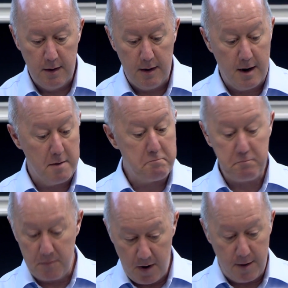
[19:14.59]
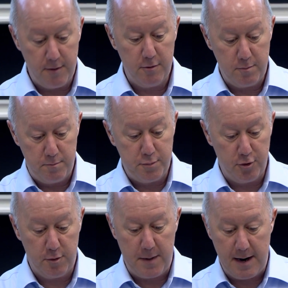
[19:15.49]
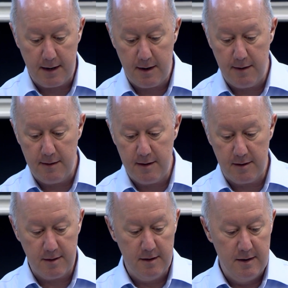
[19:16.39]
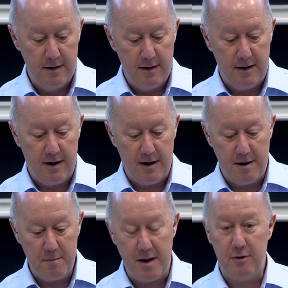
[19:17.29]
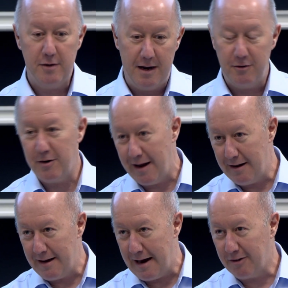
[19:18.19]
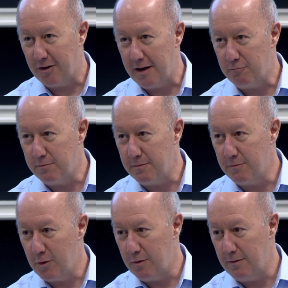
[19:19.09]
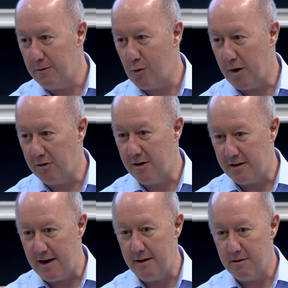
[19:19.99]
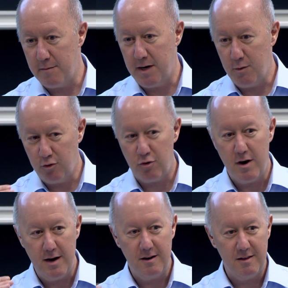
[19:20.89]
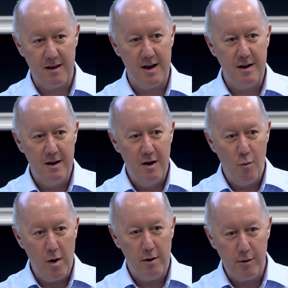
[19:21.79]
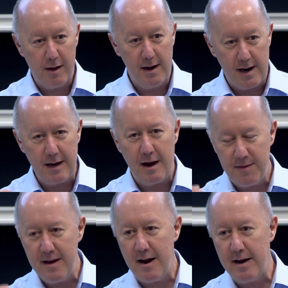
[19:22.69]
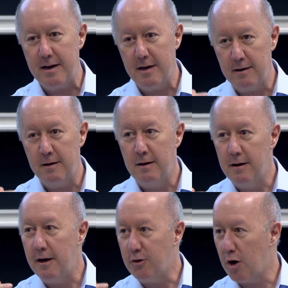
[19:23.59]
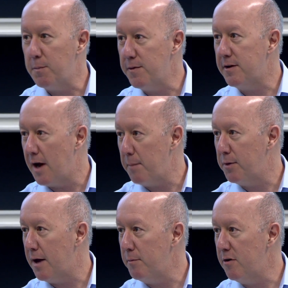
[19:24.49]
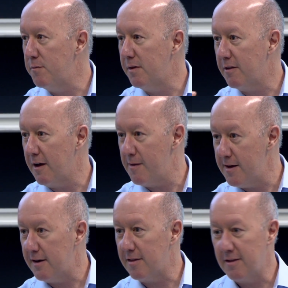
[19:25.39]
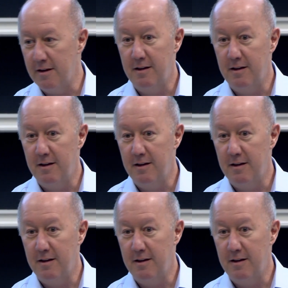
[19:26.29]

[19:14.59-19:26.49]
Um, others pushed back on this, um, and, and actually, the question 10, somebody was trying to say, well, okay, I, I think I can interpret the dot plot movements like this,